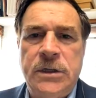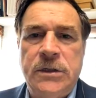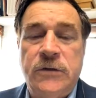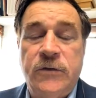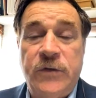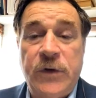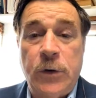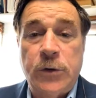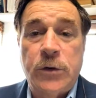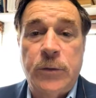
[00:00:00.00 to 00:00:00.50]

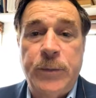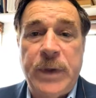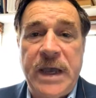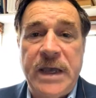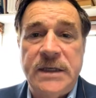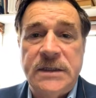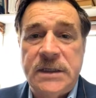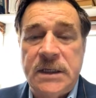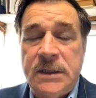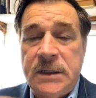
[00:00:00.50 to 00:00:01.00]
voter
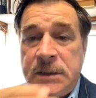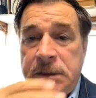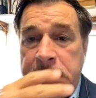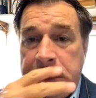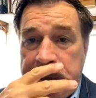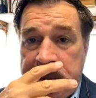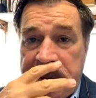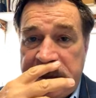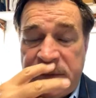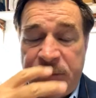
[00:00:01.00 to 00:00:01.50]
base and
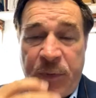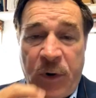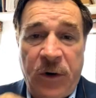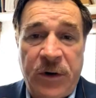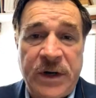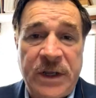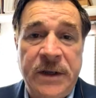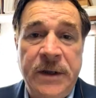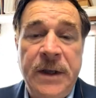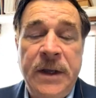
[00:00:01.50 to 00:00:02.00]
into his
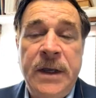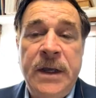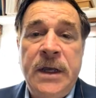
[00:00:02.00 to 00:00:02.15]
party.